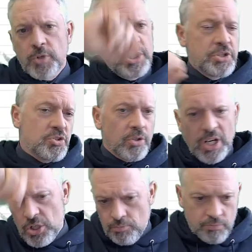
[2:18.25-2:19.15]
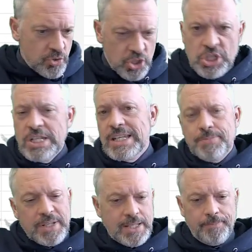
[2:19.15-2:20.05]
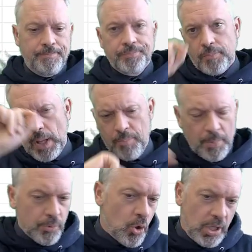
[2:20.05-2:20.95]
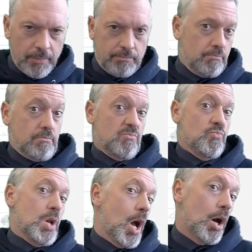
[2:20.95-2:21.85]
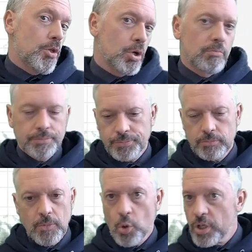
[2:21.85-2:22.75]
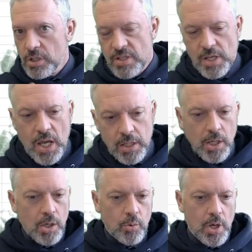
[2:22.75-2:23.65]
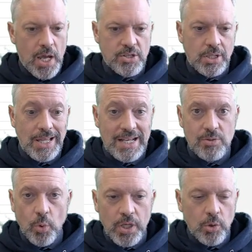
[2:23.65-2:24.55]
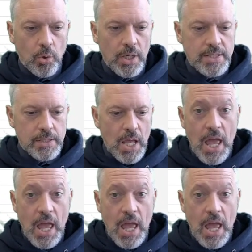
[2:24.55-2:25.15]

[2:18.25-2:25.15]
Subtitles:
The teacher's going to write cheese pizza, pepperoni, other, or you can decide as a class what you want.